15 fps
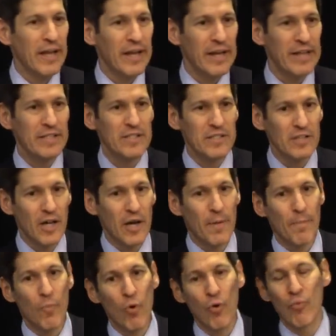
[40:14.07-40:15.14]
It's uh,
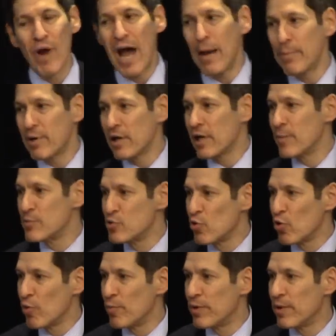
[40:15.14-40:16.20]
more rapidly
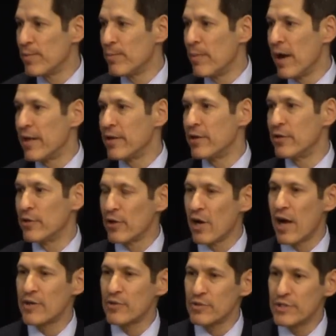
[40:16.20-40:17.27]
absorbed by the
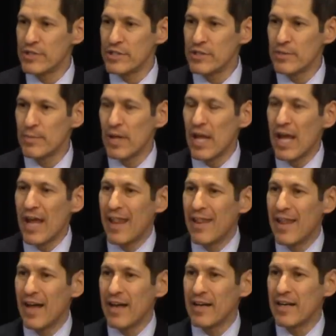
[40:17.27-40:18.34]
neurological system
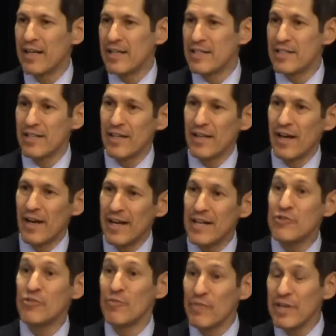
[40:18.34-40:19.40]
than is uh,
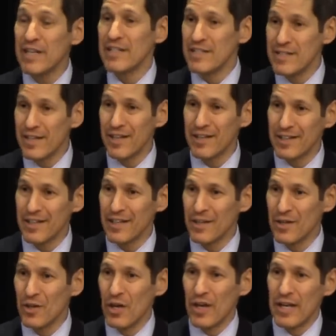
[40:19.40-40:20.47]
intravenous nicotine,